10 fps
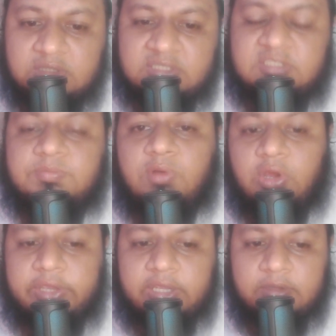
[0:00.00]
This is
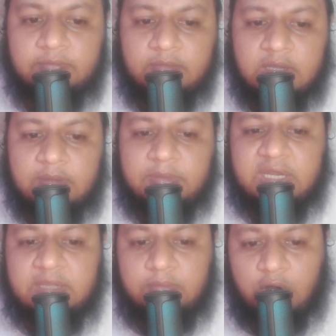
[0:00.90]
blogging.
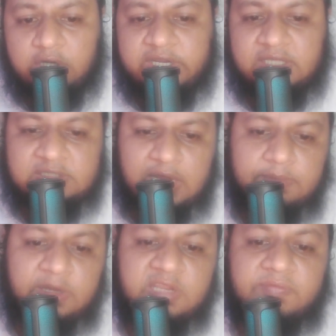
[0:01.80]
Building blog takes
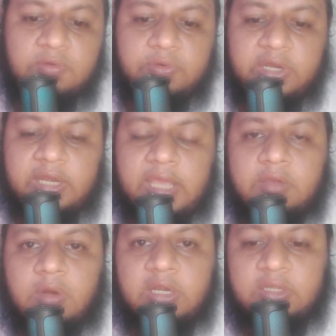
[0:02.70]
time, but if you create high
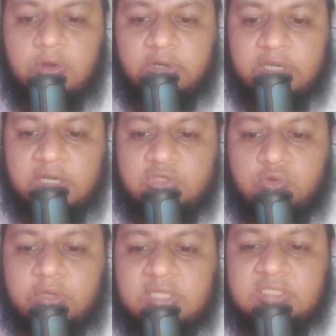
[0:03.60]
quality content and
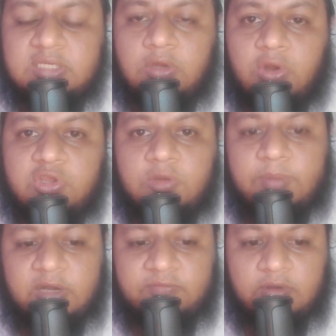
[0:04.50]
showcase it on your
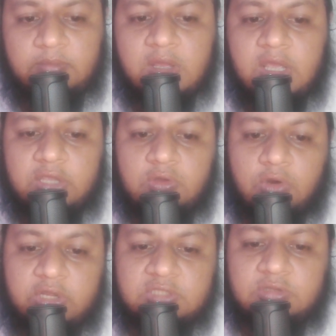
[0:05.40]
platform, your
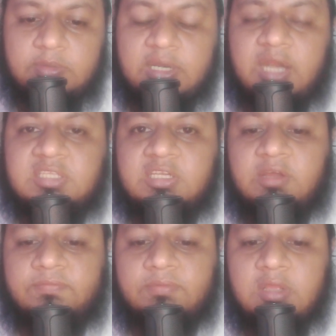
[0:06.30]
audience will be large
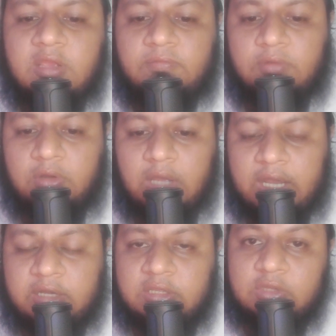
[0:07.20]
enough
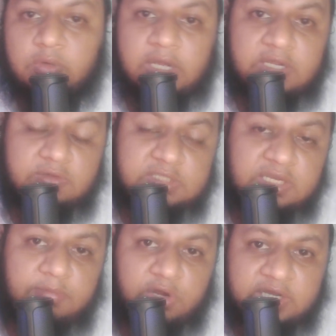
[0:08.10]
and you can
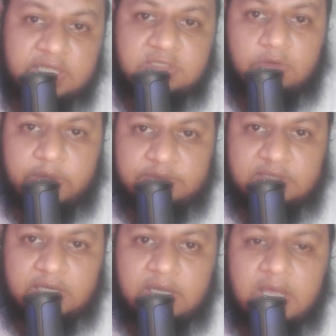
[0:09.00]
easily monetize your website.